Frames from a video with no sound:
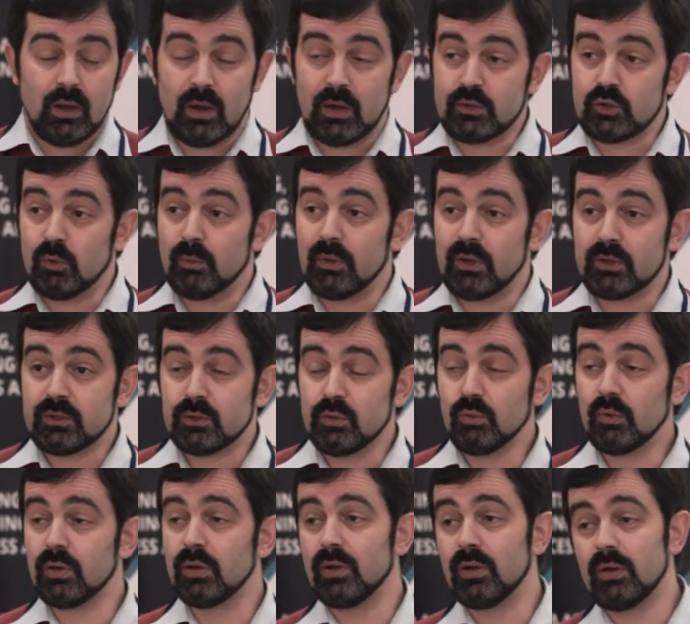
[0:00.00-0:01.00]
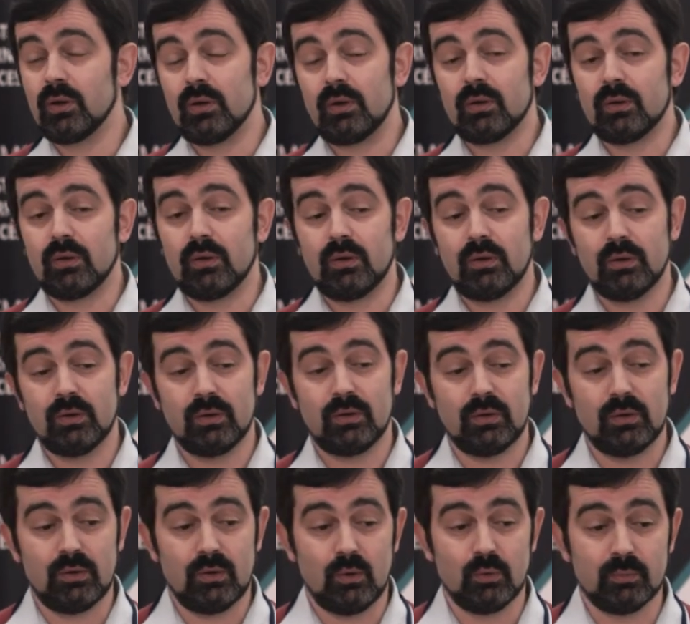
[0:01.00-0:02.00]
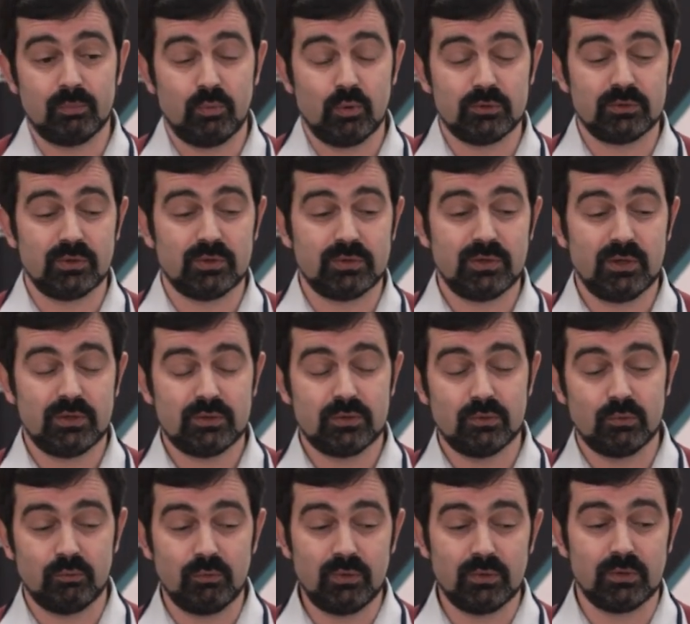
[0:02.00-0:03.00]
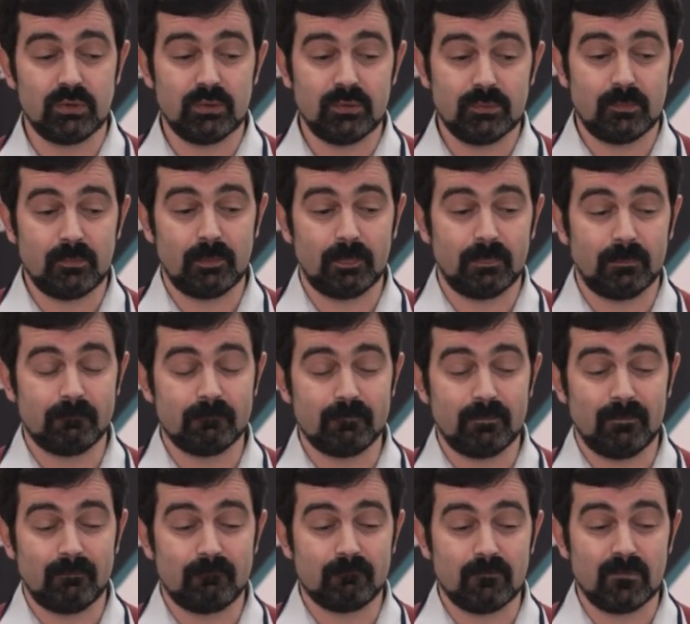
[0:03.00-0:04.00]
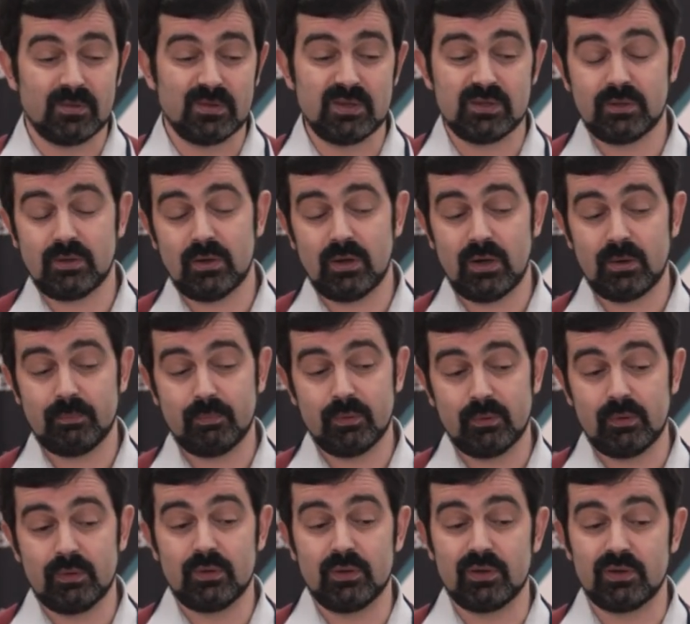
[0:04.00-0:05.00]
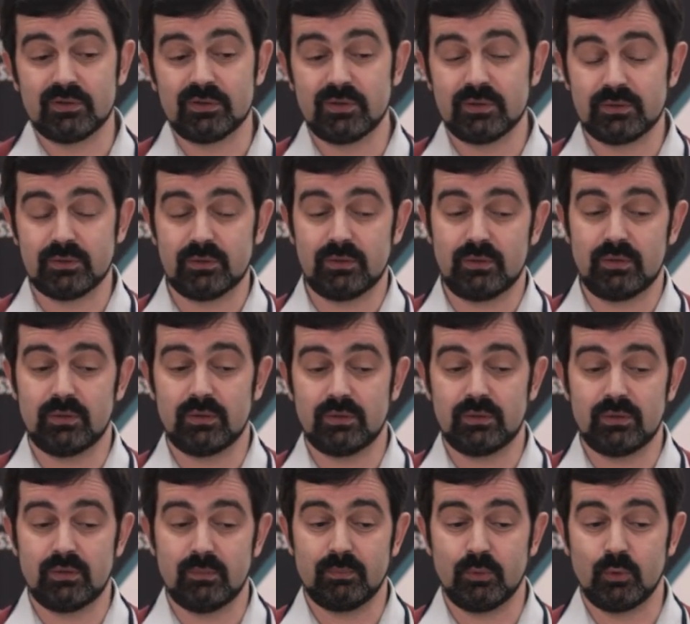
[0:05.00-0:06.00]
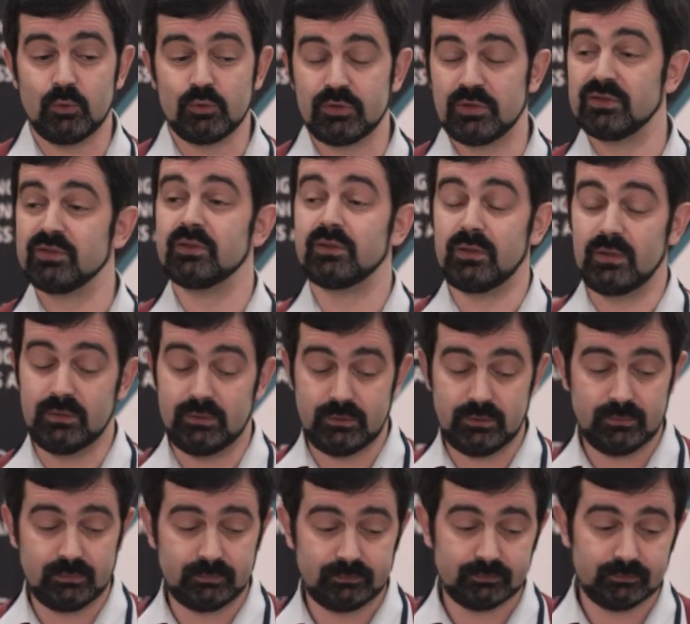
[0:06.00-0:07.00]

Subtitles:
Artem Aleksiuk on poster section will describe this approach in details.